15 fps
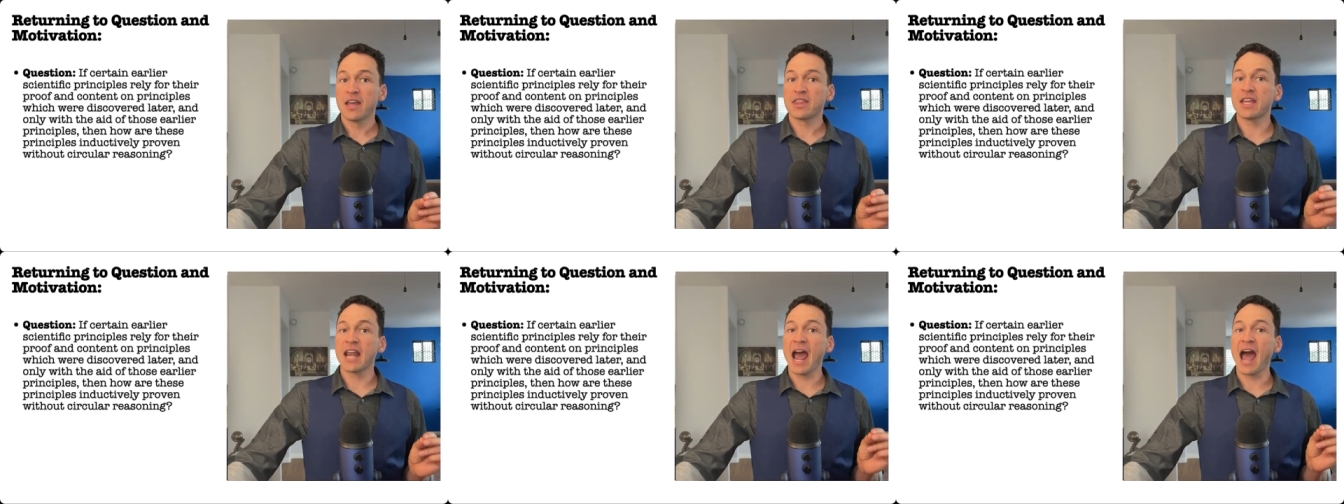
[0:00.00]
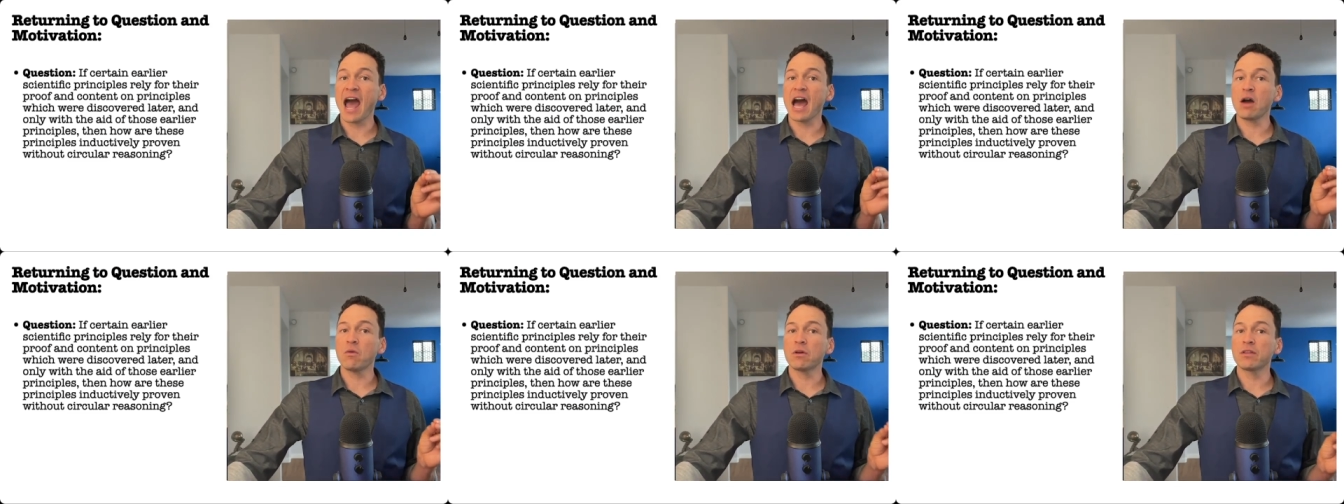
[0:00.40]
then
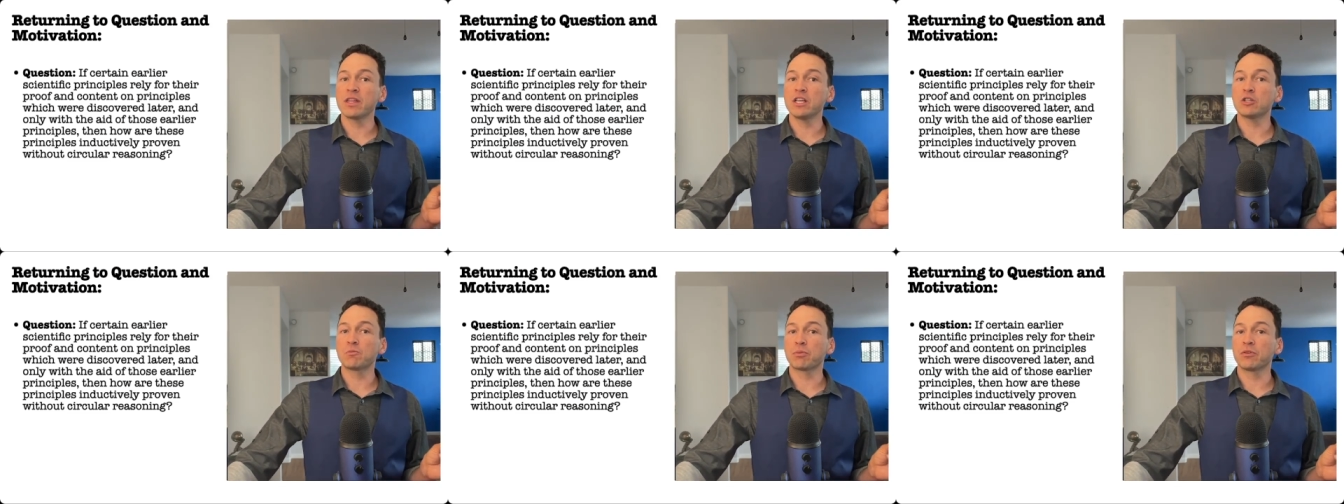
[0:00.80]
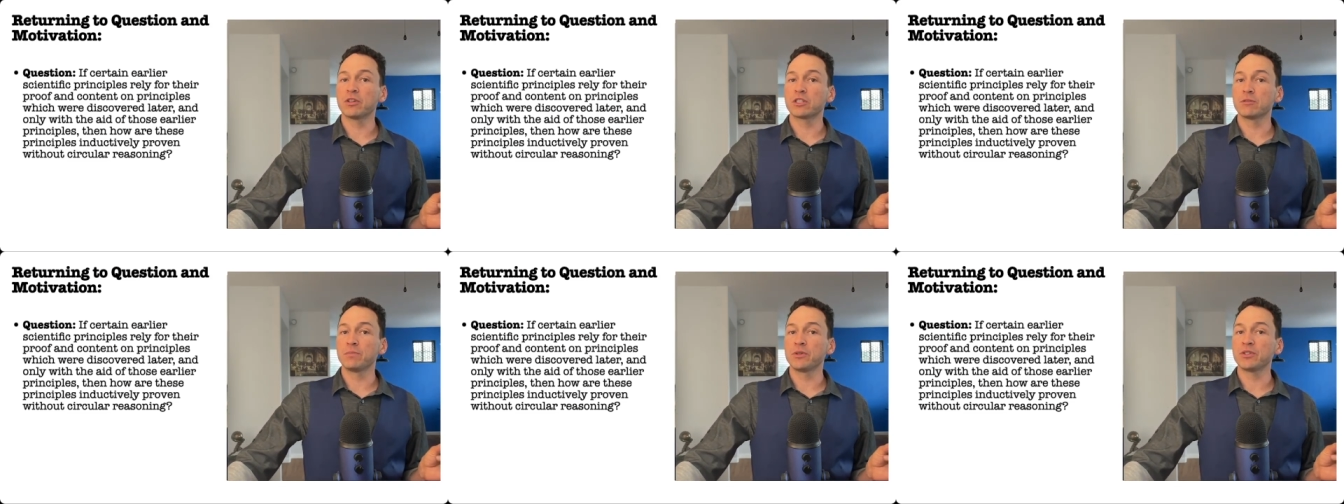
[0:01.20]
how are these
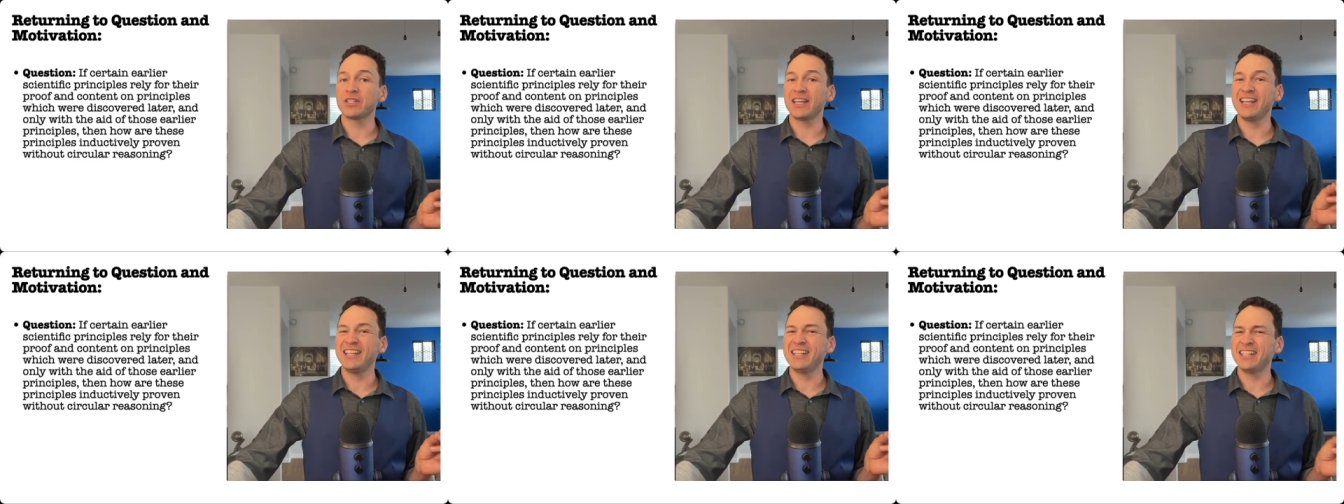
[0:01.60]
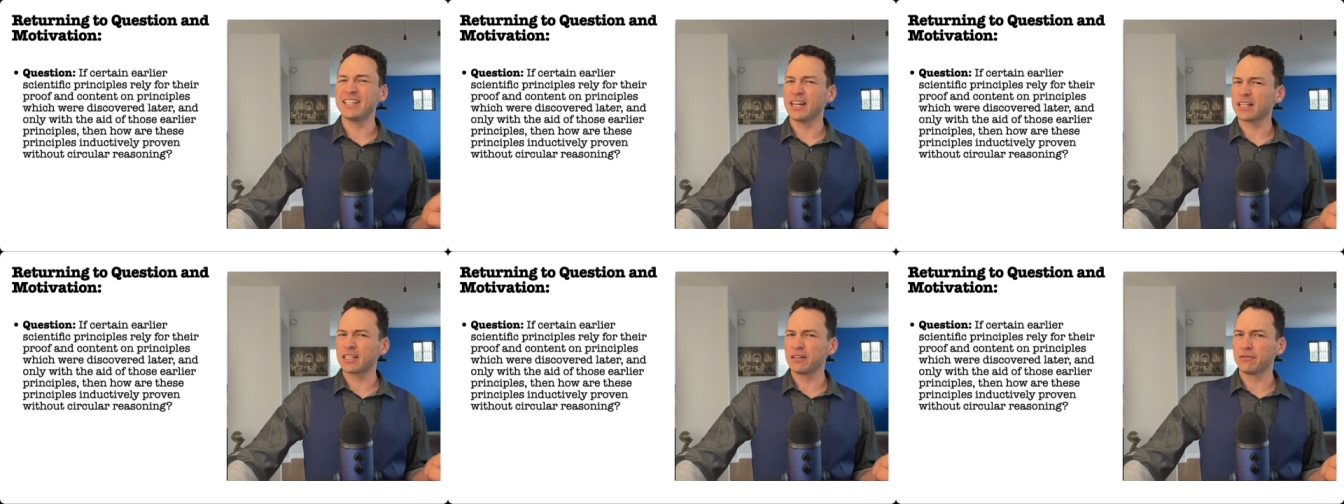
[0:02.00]
principles
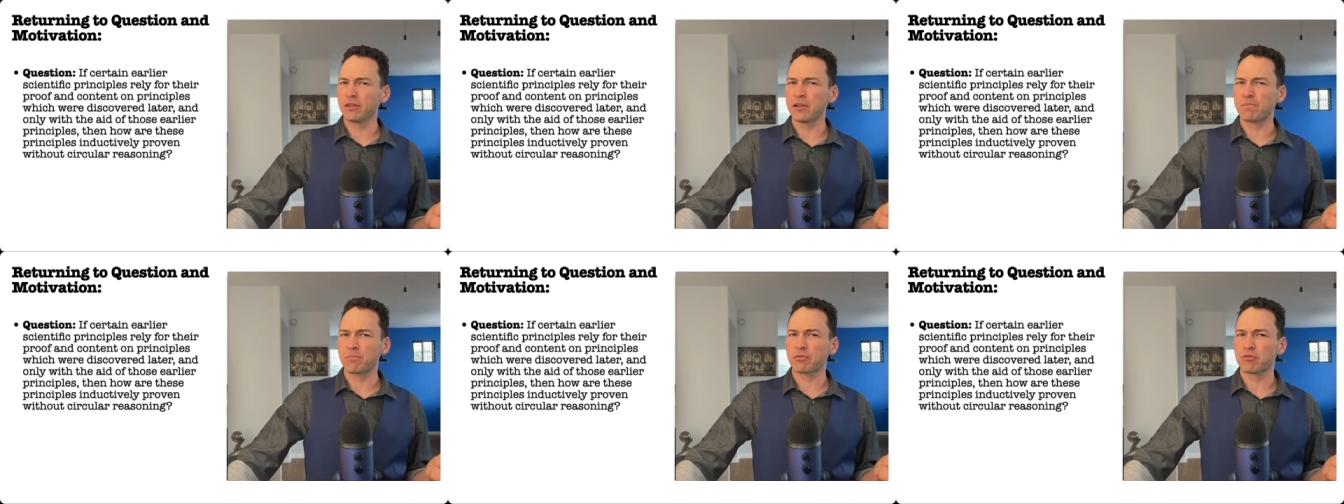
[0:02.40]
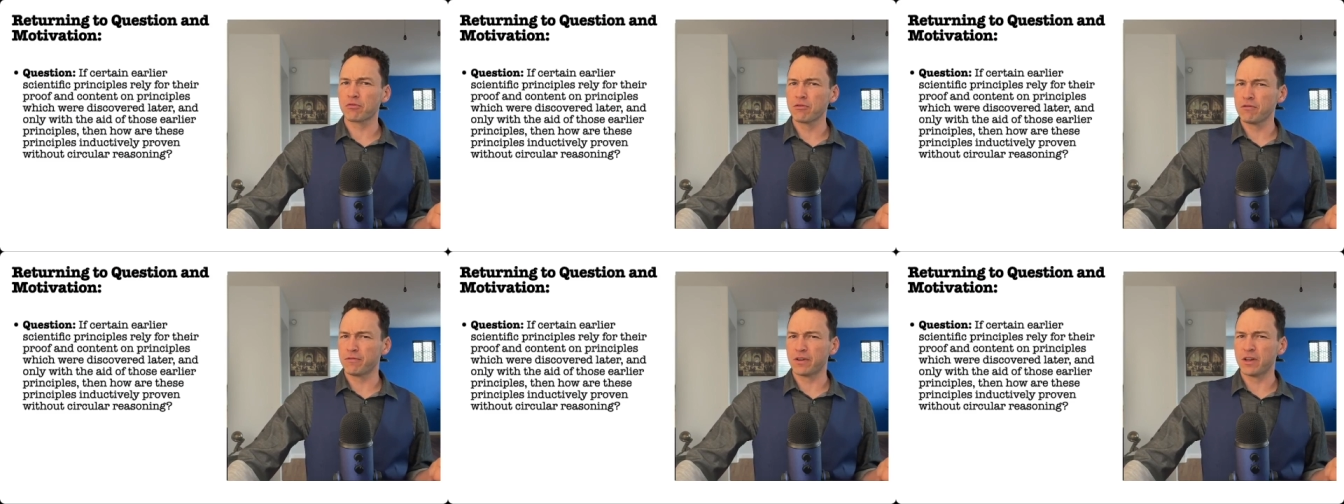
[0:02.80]
inductively
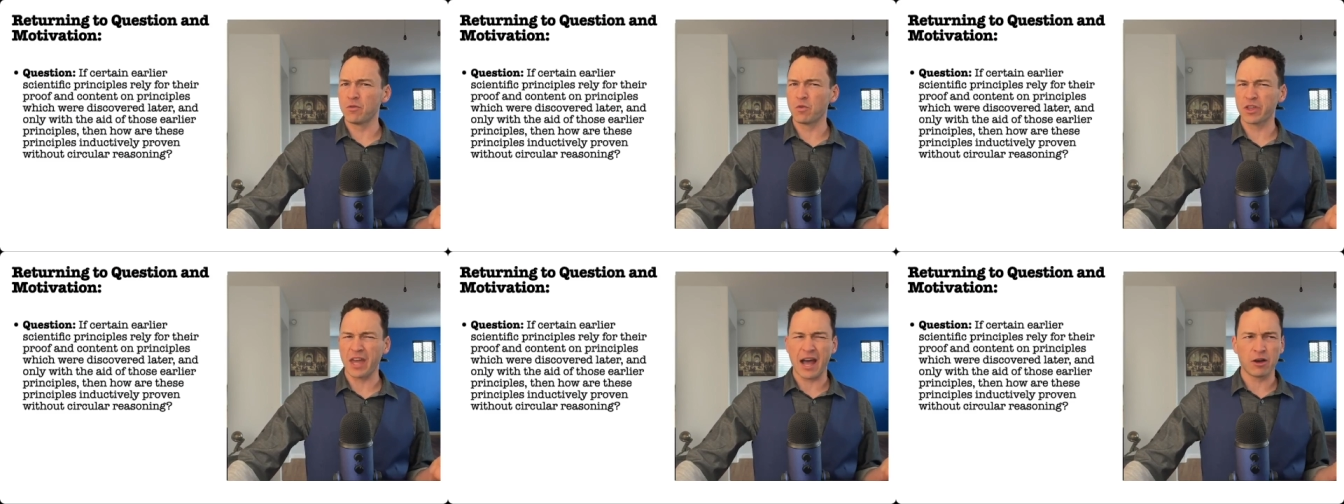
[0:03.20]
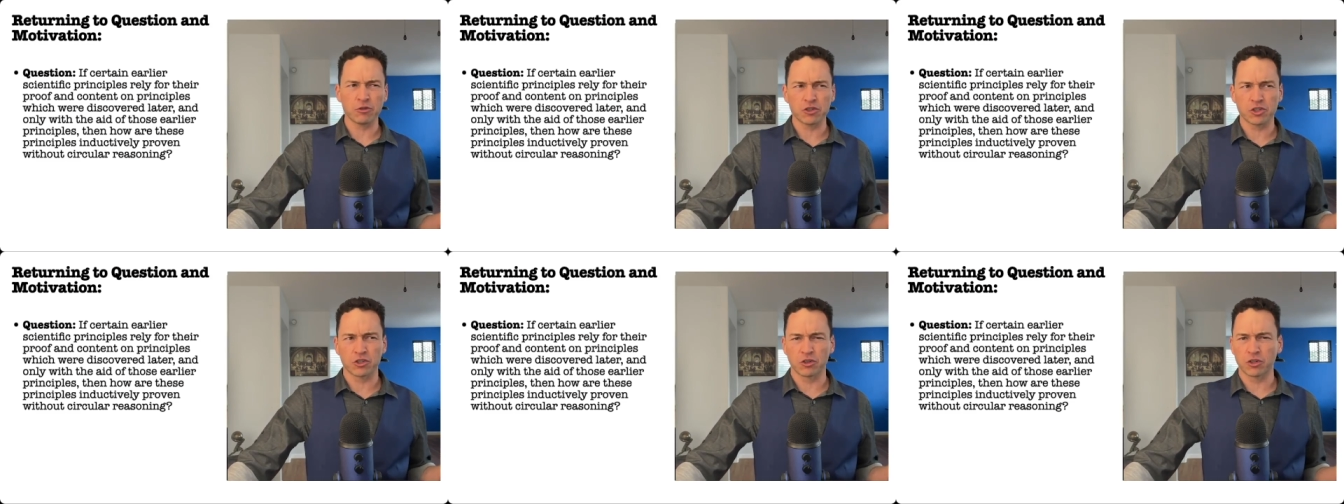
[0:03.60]
proven
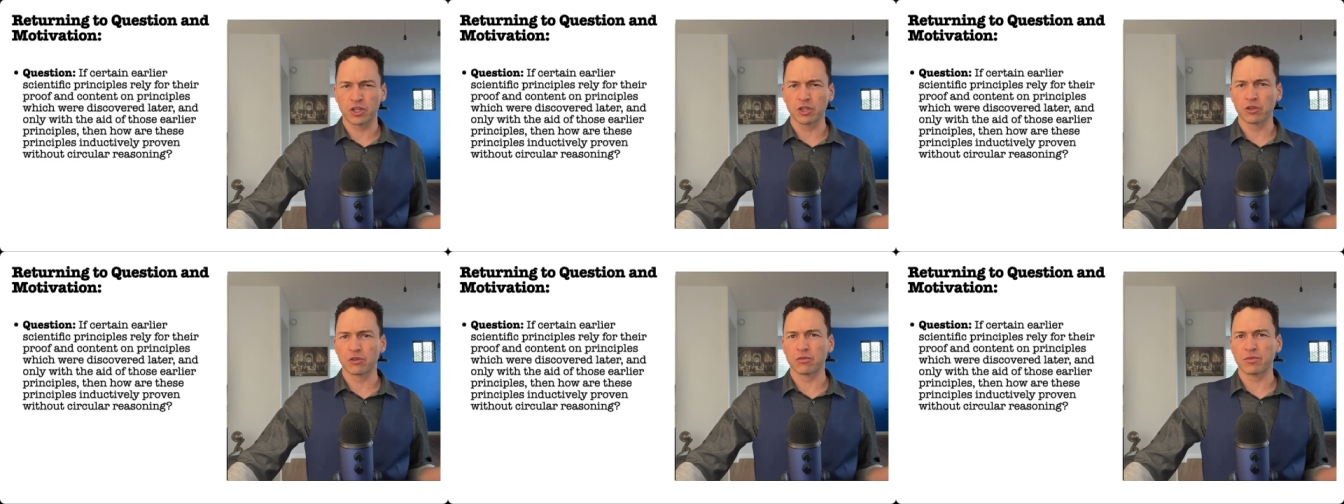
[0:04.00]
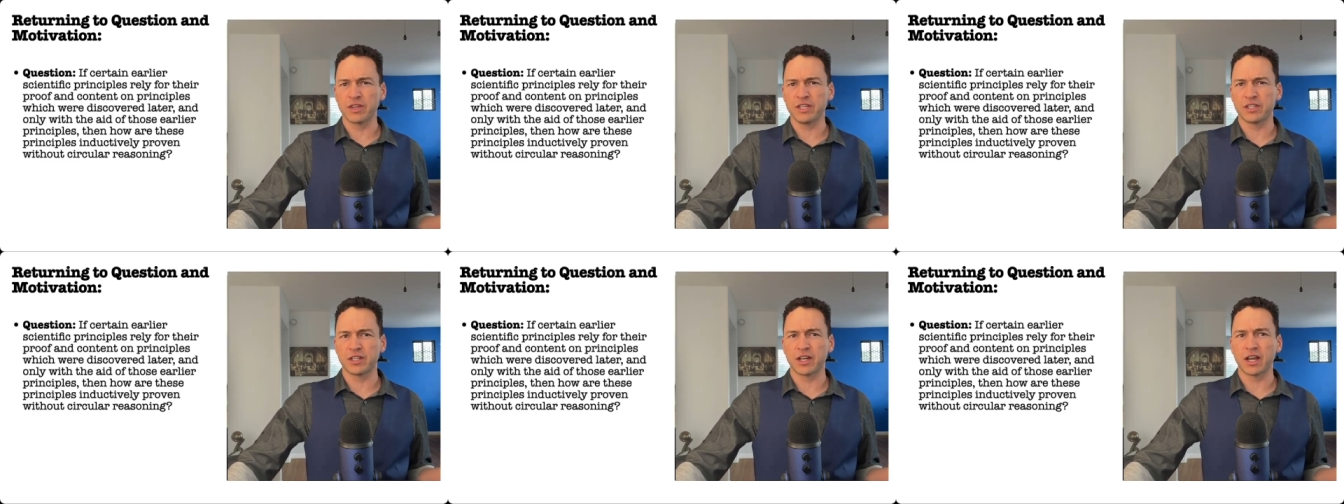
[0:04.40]
without circular
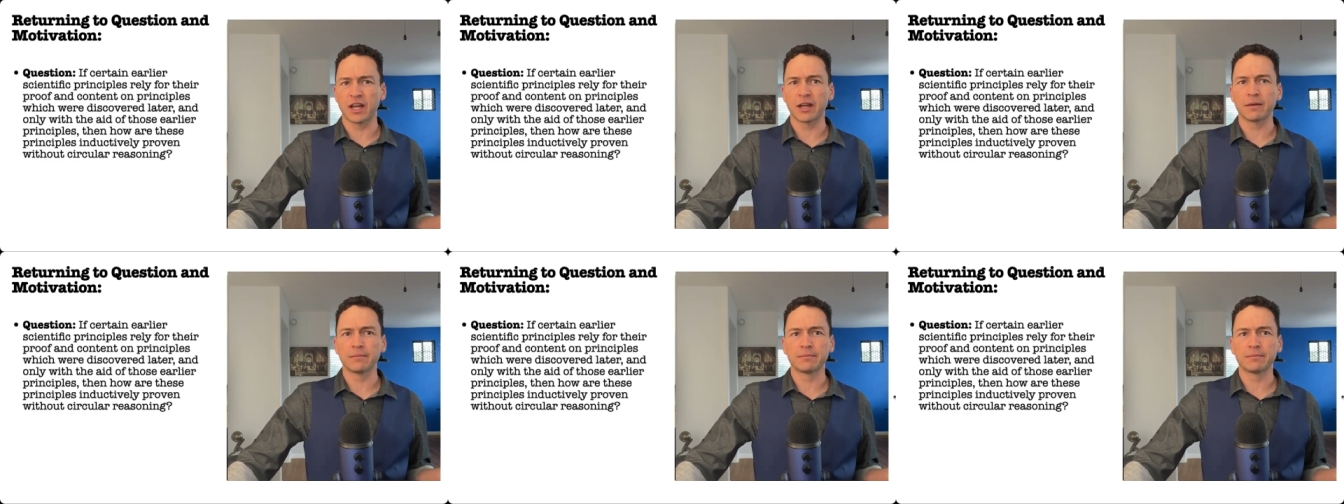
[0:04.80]
reasoning?